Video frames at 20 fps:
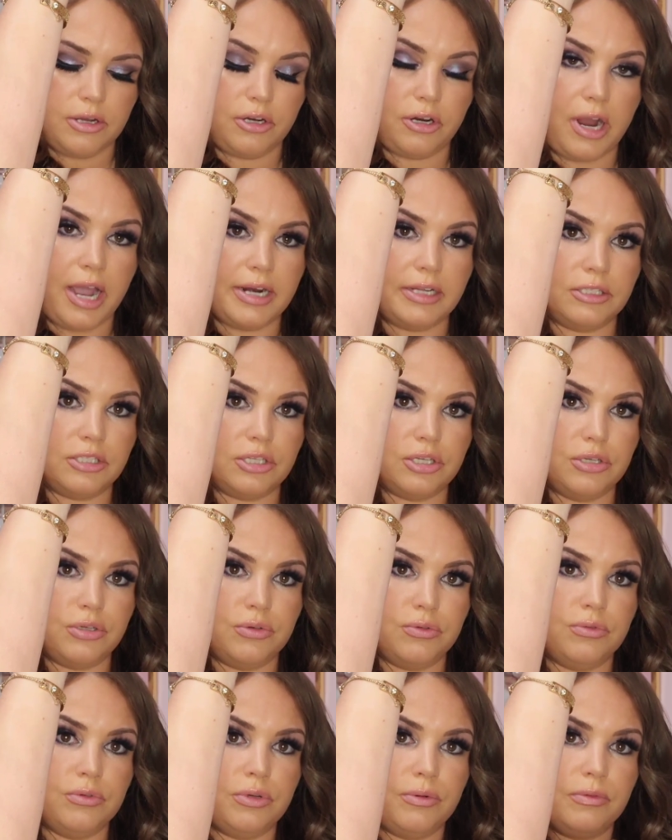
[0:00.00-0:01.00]

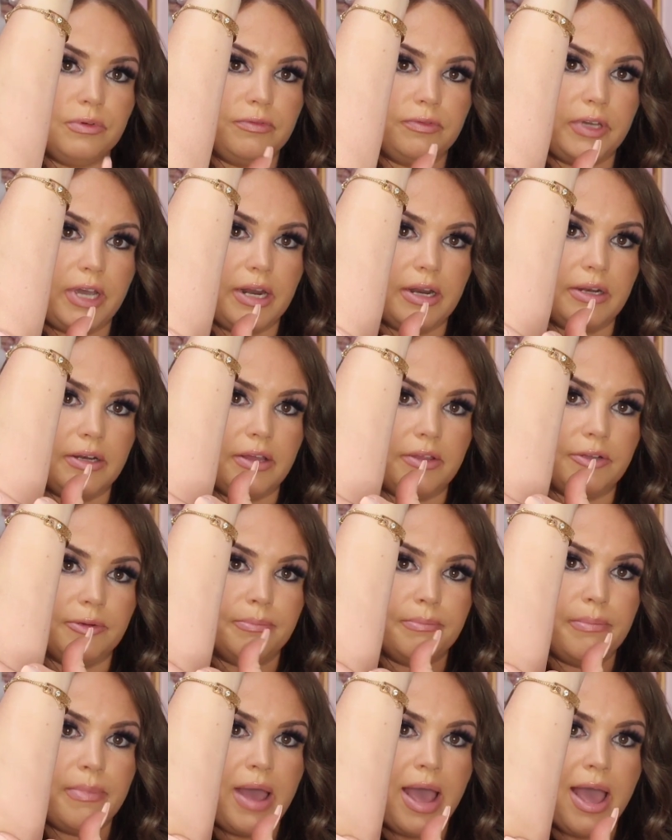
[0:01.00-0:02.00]
Gratitude. We've got
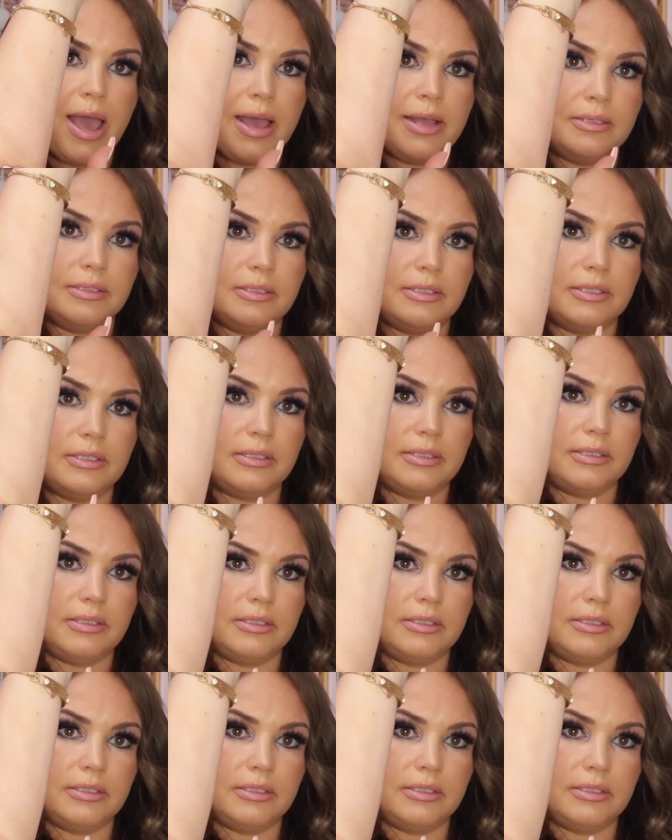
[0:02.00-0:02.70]
another matte.